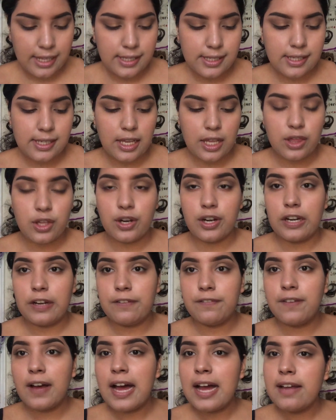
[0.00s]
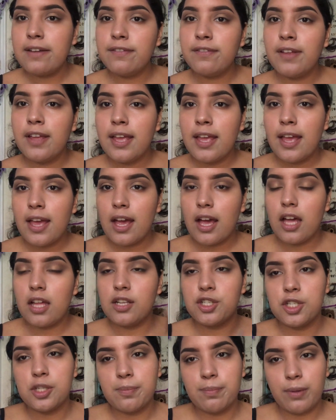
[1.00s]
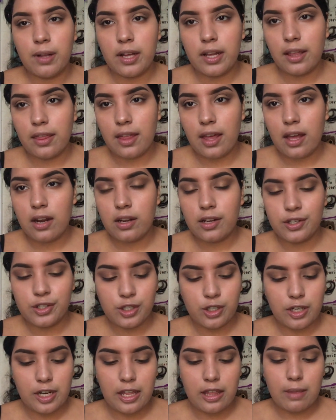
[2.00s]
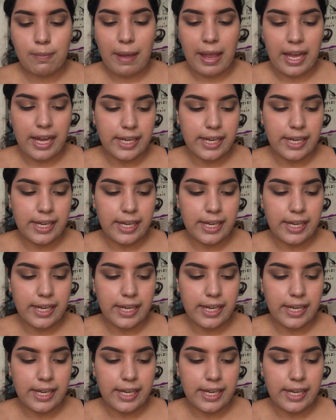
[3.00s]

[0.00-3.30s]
NC35 and just applying that underneath my